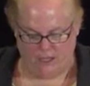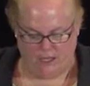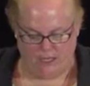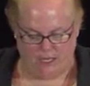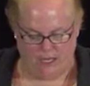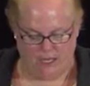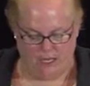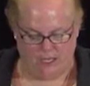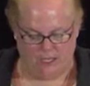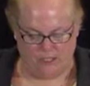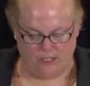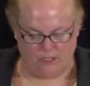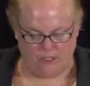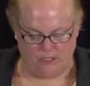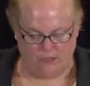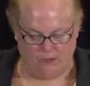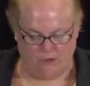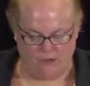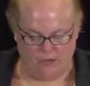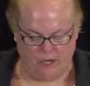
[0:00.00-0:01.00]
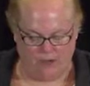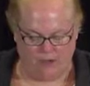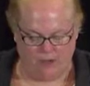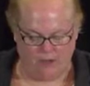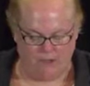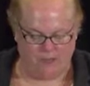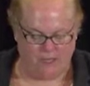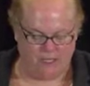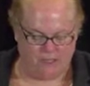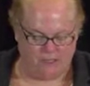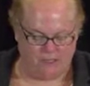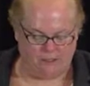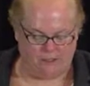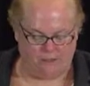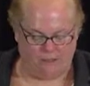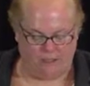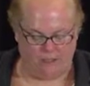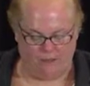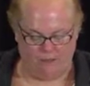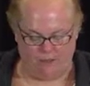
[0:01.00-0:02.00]
And so we
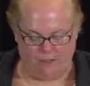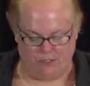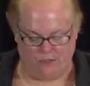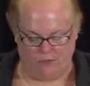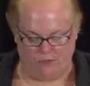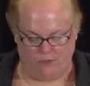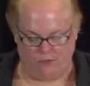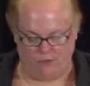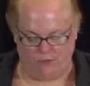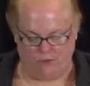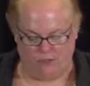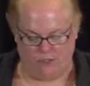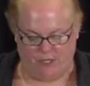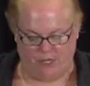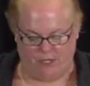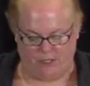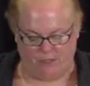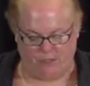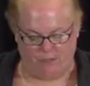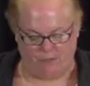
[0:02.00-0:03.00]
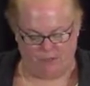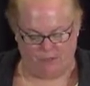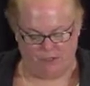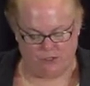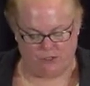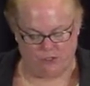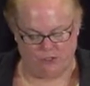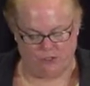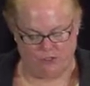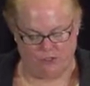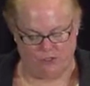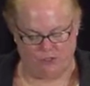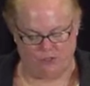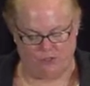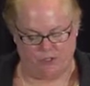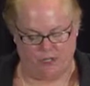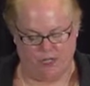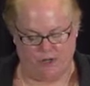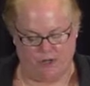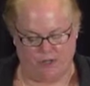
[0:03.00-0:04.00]
basically, we told you that the blisters are
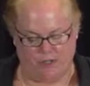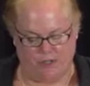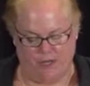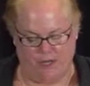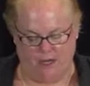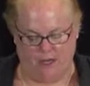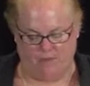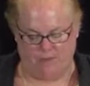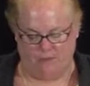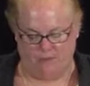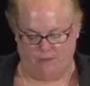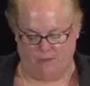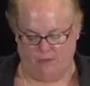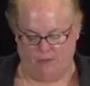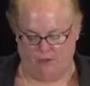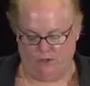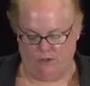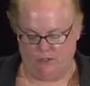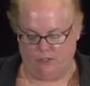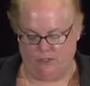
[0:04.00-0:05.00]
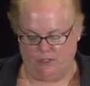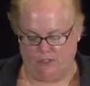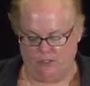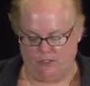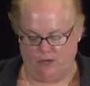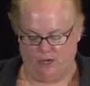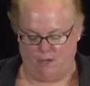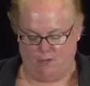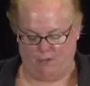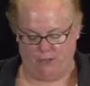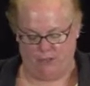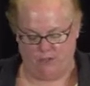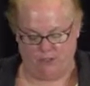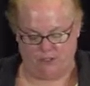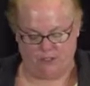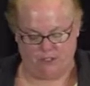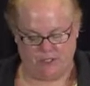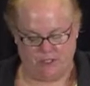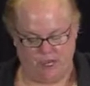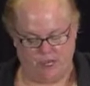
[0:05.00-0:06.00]
associated with the epidermolysis
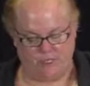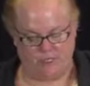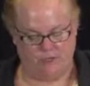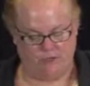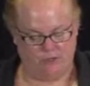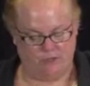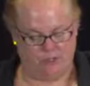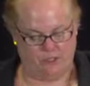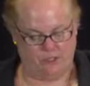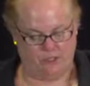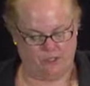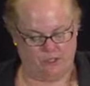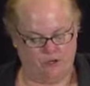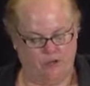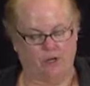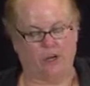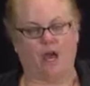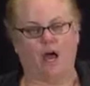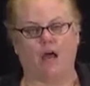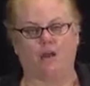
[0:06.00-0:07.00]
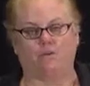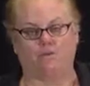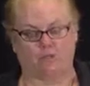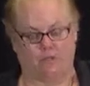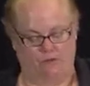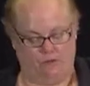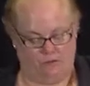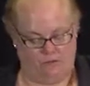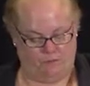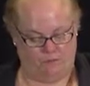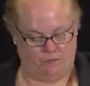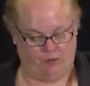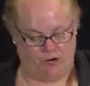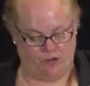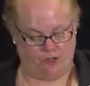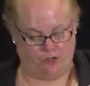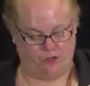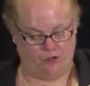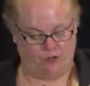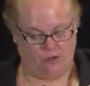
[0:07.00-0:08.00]
bullosa diagnosis and are not a result of
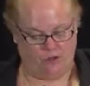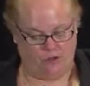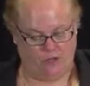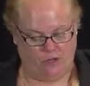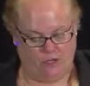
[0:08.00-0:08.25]
pressure.